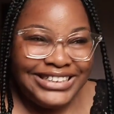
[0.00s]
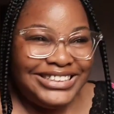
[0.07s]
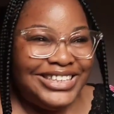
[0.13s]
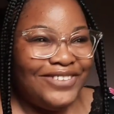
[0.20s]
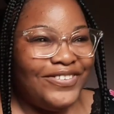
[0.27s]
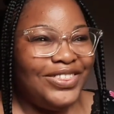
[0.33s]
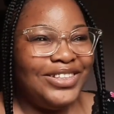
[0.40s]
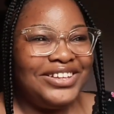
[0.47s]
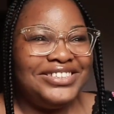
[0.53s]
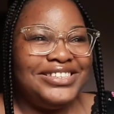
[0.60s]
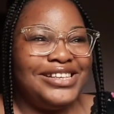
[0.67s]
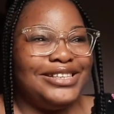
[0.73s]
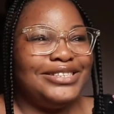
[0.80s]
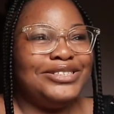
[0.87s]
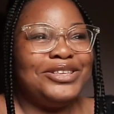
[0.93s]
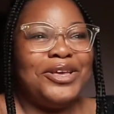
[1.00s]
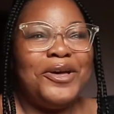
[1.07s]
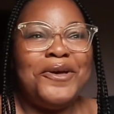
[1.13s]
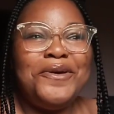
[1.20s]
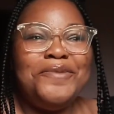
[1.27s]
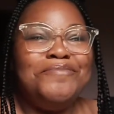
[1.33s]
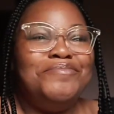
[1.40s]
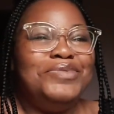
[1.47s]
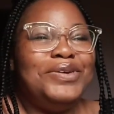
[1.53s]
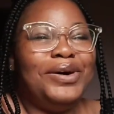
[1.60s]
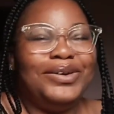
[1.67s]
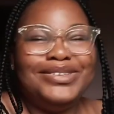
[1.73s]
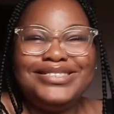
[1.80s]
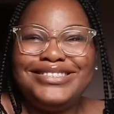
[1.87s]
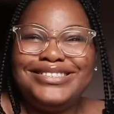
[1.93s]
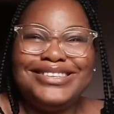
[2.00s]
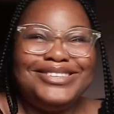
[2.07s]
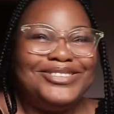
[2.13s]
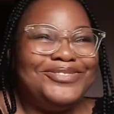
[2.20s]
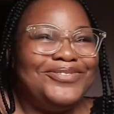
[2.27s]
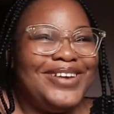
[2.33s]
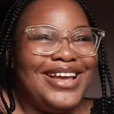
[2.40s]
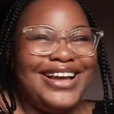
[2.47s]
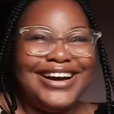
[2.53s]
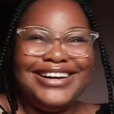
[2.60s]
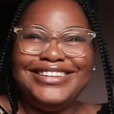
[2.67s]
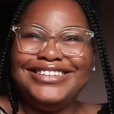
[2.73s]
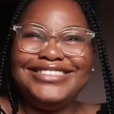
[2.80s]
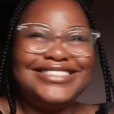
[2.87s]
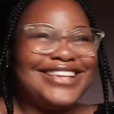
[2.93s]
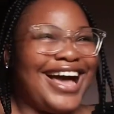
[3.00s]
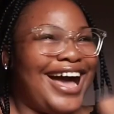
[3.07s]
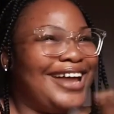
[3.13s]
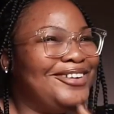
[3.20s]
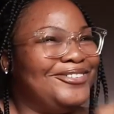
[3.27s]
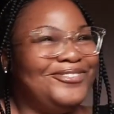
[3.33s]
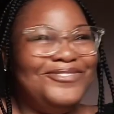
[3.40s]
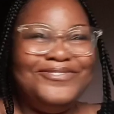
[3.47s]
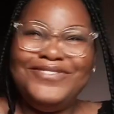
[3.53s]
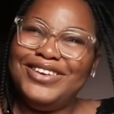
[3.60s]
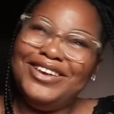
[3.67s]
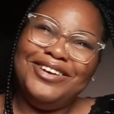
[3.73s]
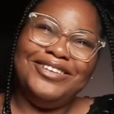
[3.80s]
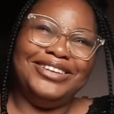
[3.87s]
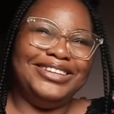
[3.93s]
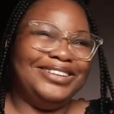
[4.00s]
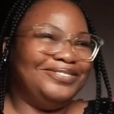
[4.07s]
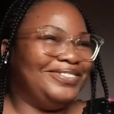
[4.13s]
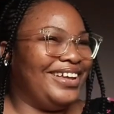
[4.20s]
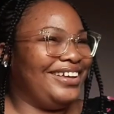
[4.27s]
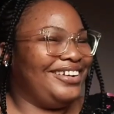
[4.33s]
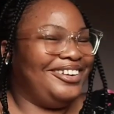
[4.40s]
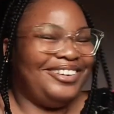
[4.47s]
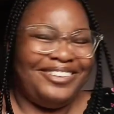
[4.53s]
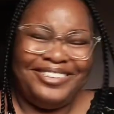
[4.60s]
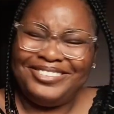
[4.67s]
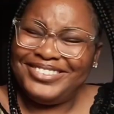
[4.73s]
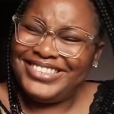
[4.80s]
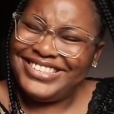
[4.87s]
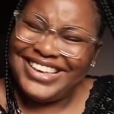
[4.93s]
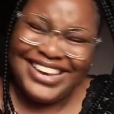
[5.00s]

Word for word: She's giving us this Beyonce's Rihanna's kind of feel, and I'm like, girl,